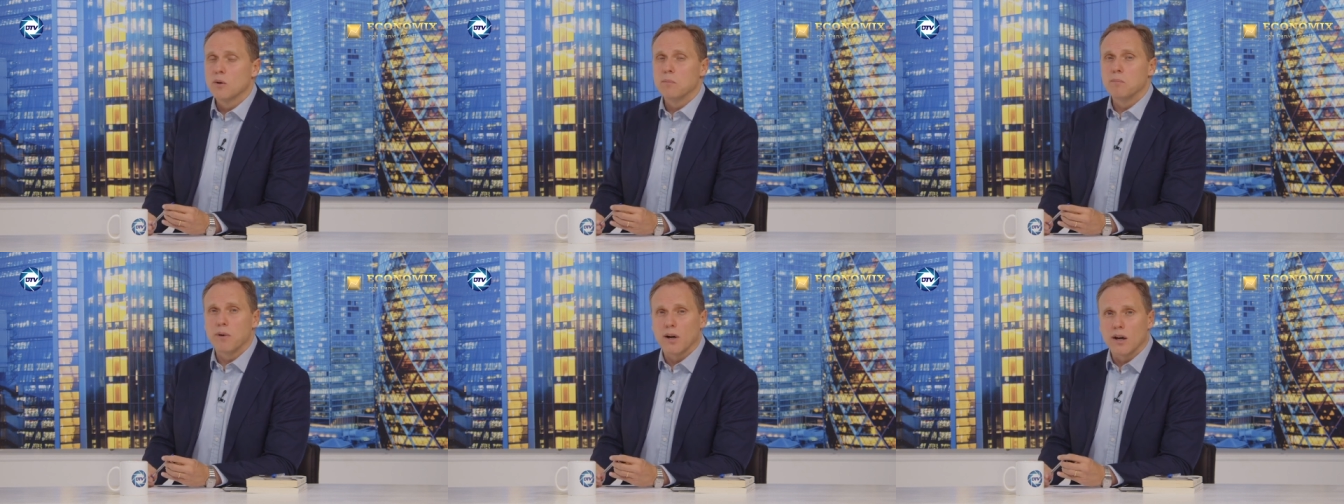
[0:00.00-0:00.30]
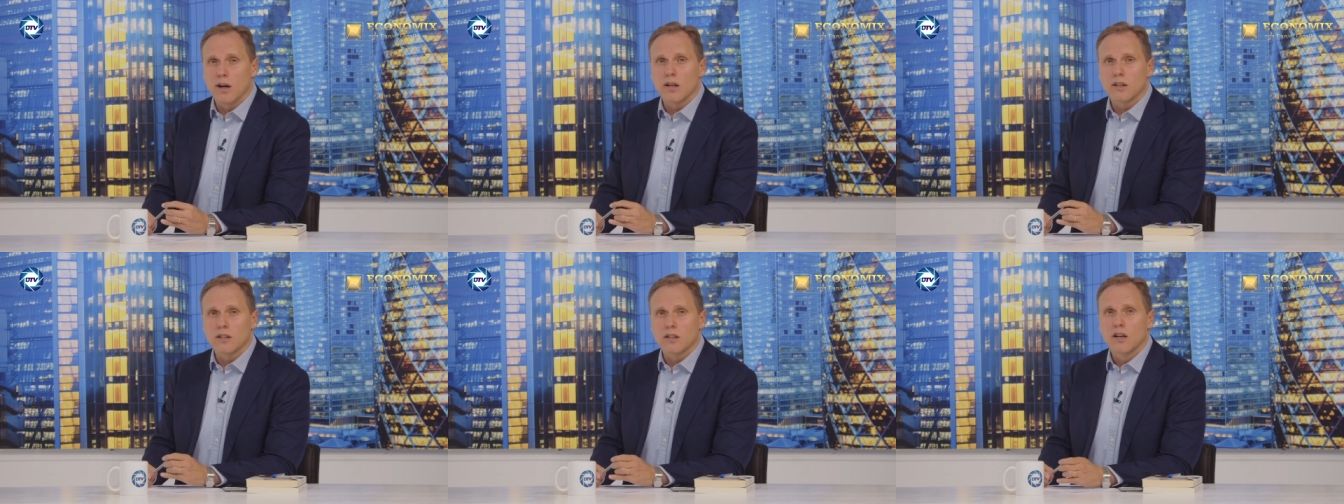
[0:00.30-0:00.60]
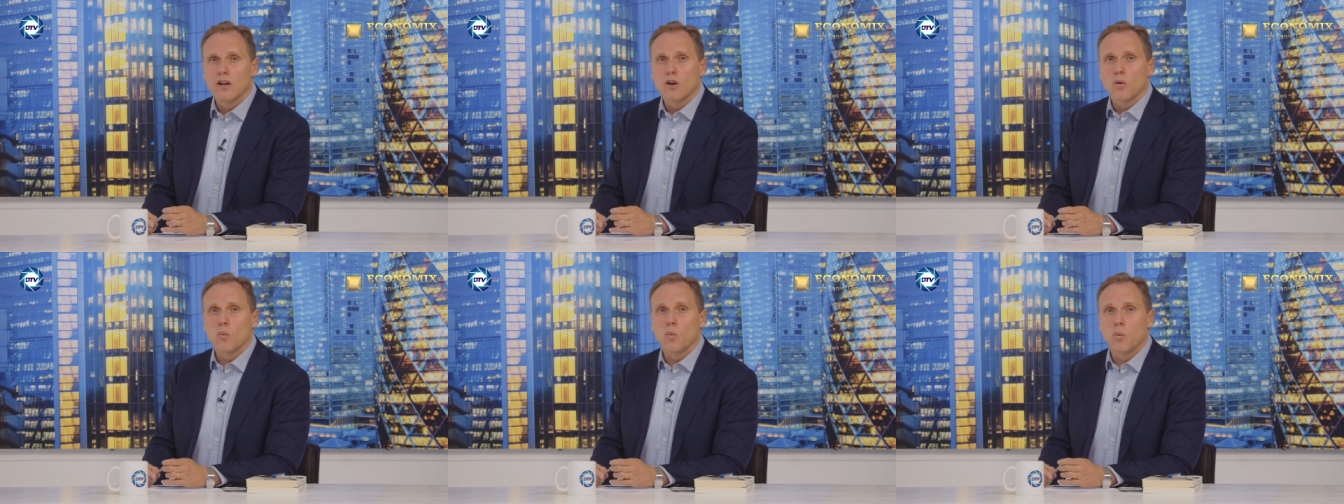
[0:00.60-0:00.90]
but
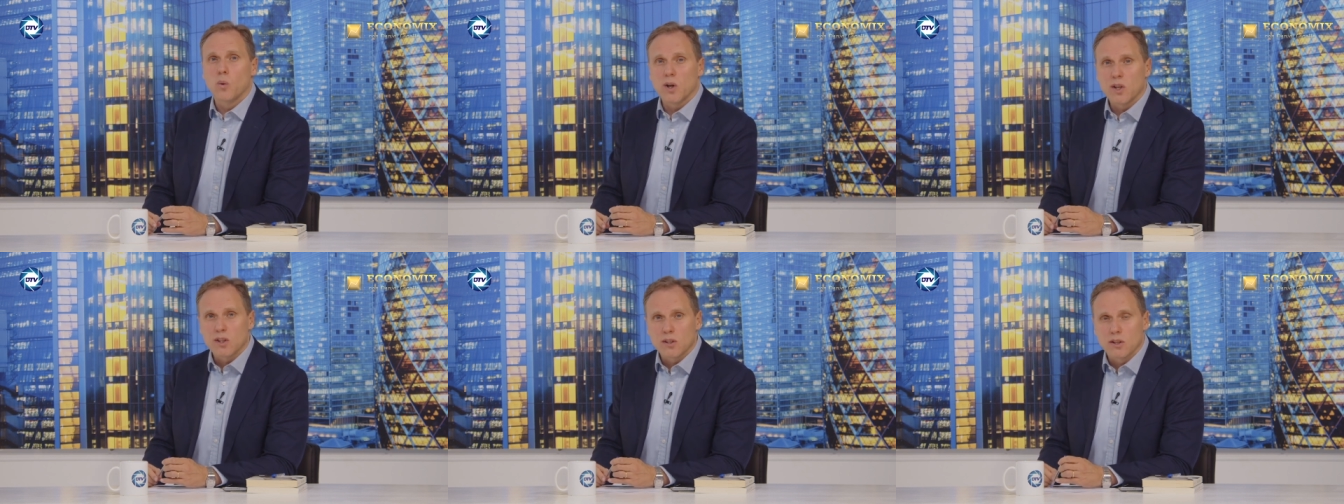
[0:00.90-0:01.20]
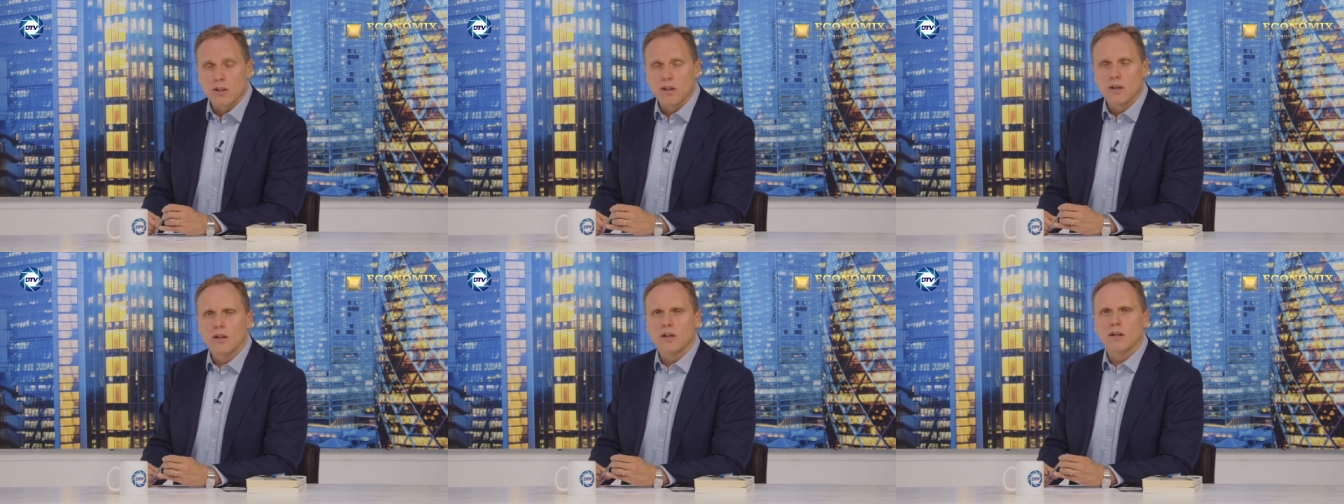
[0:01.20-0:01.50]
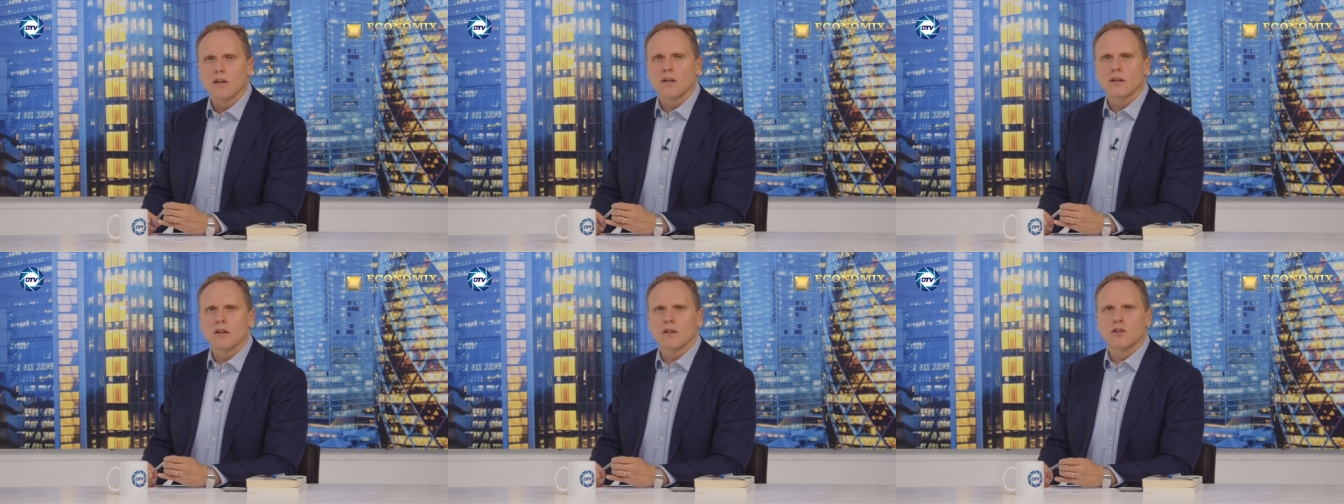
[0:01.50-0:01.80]
with
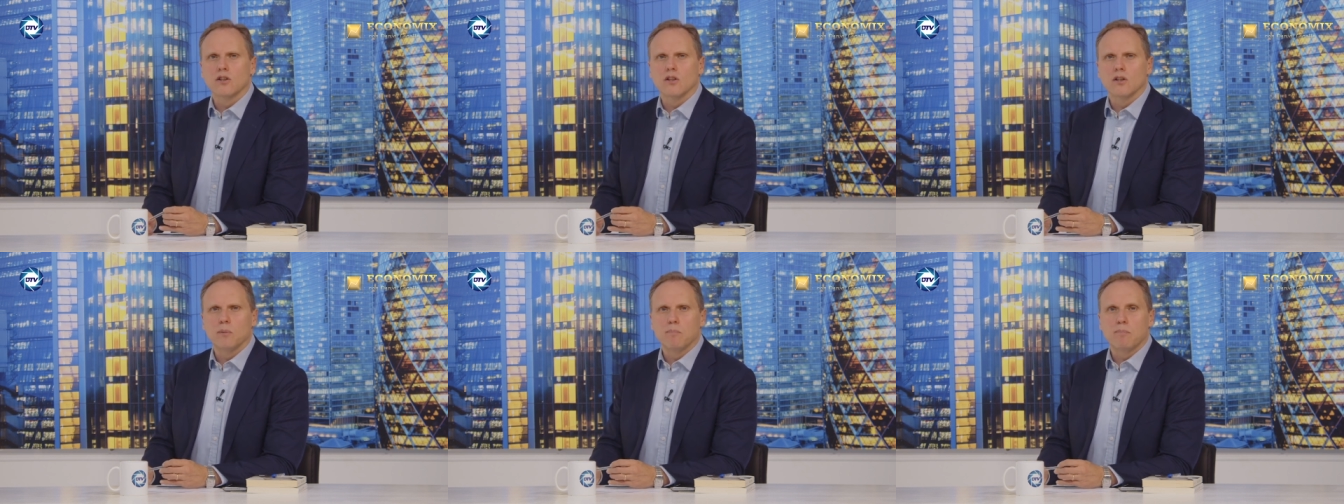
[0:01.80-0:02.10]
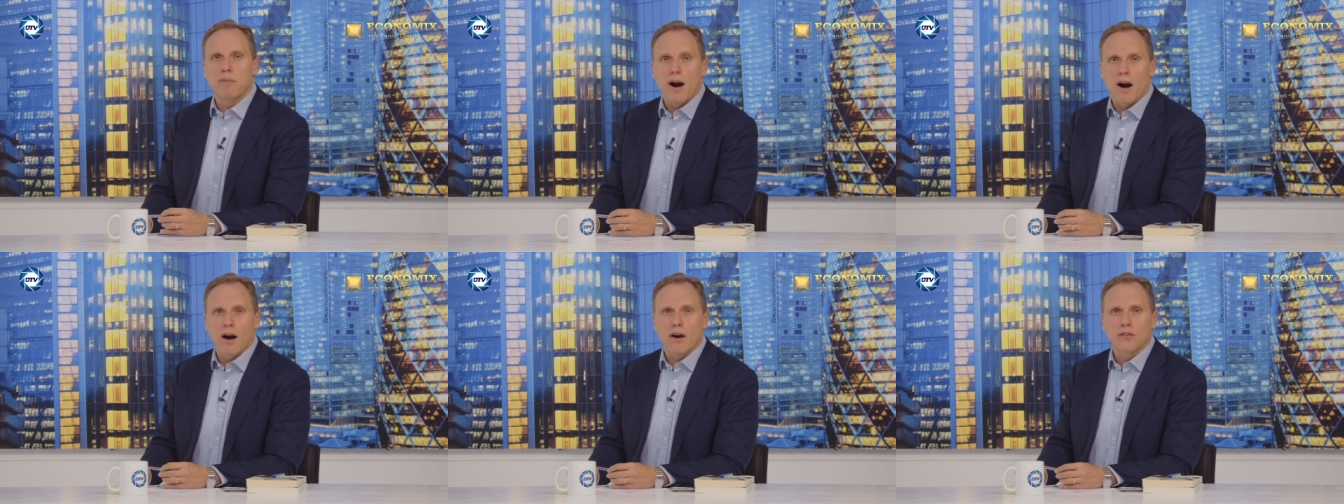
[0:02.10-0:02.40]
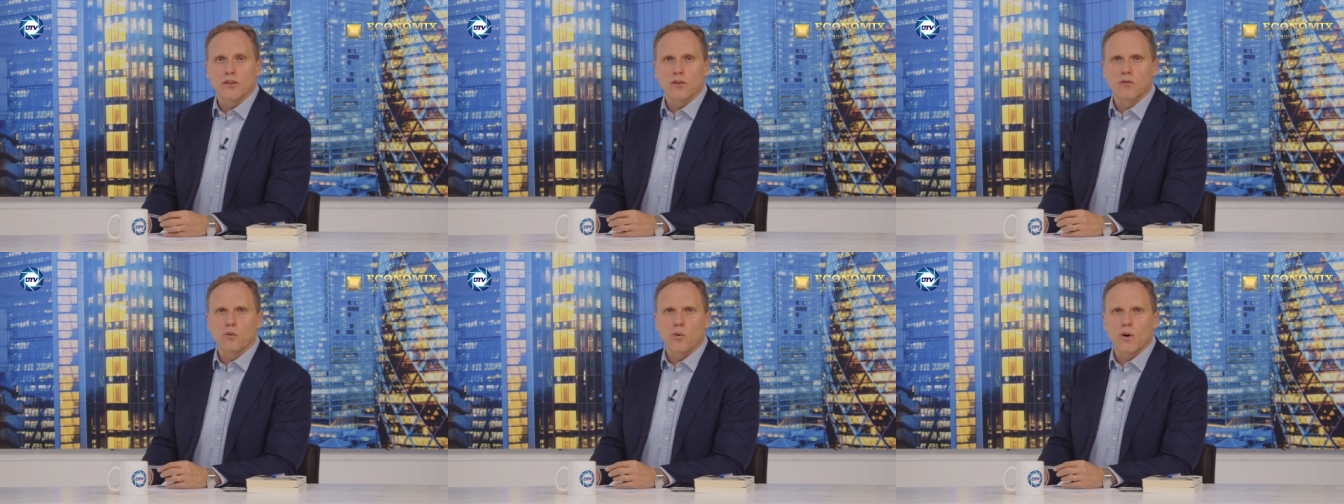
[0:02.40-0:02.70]
uh, the
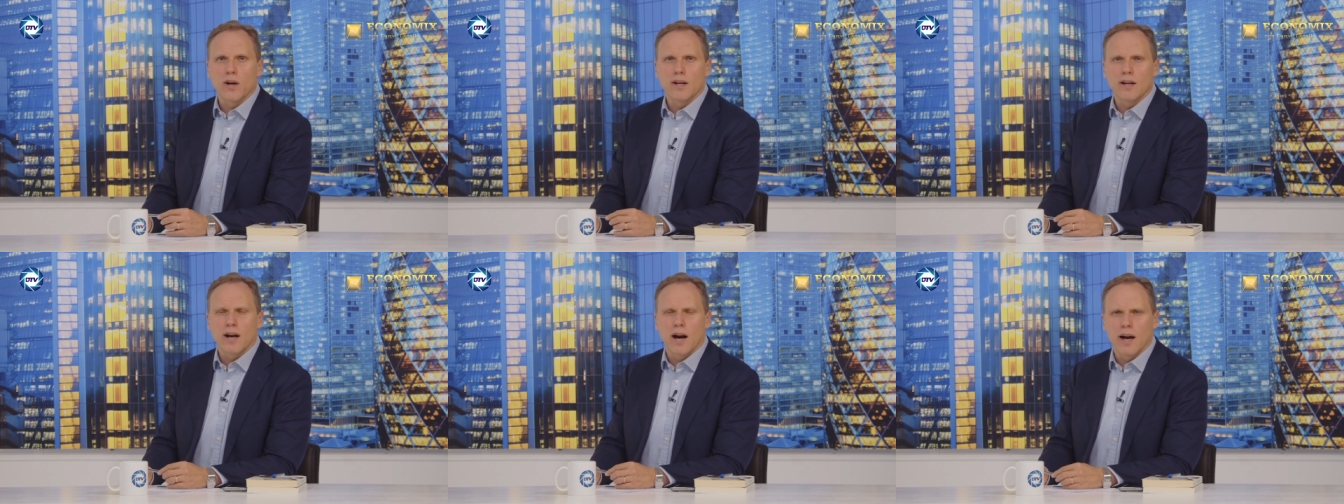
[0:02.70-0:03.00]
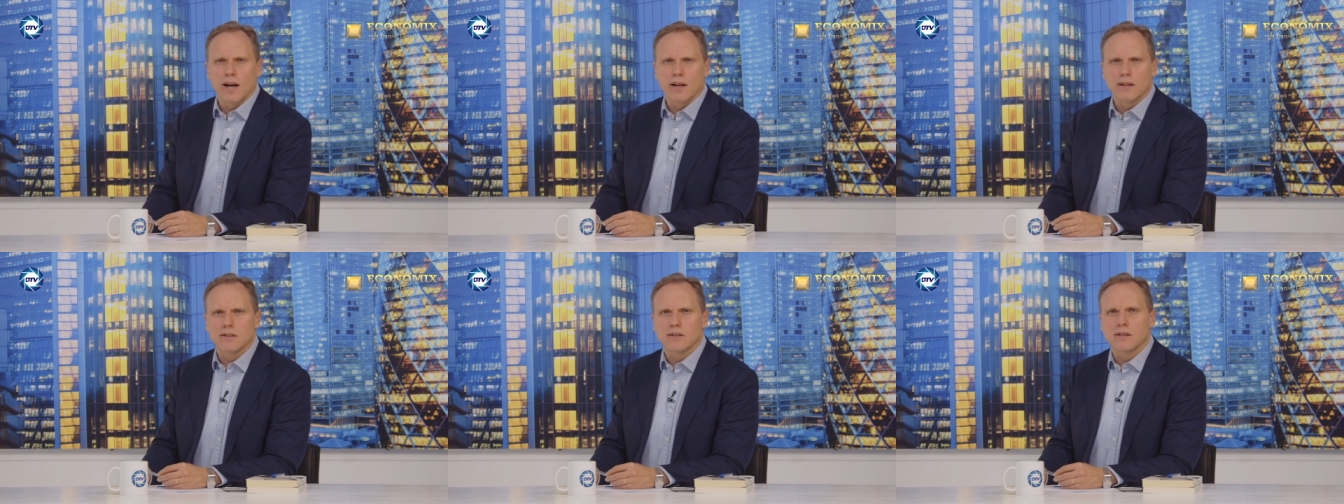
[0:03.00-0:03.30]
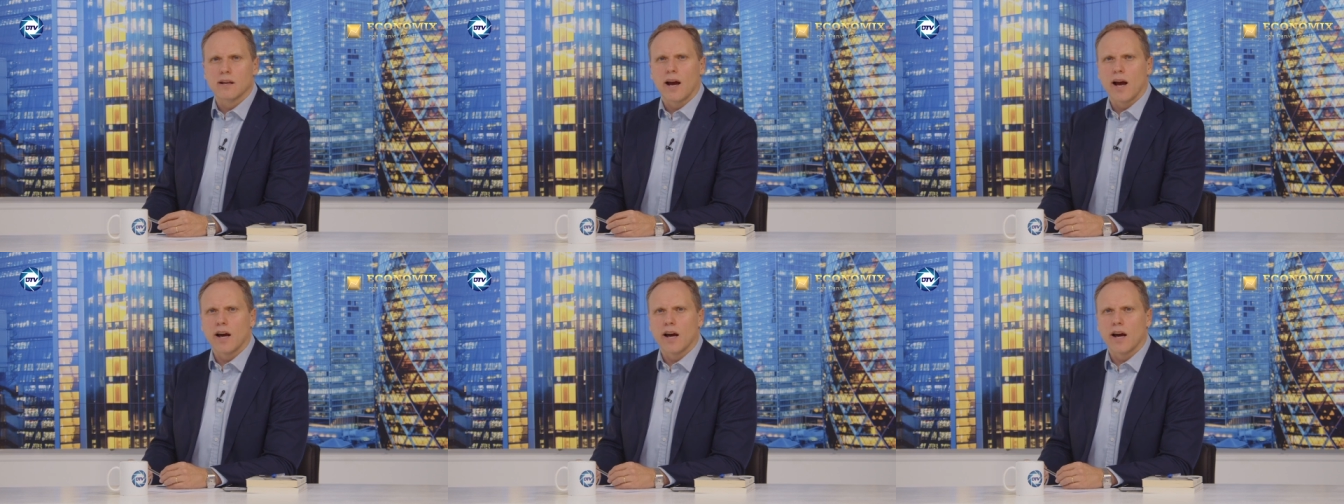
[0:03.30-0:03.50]
path of rate hikes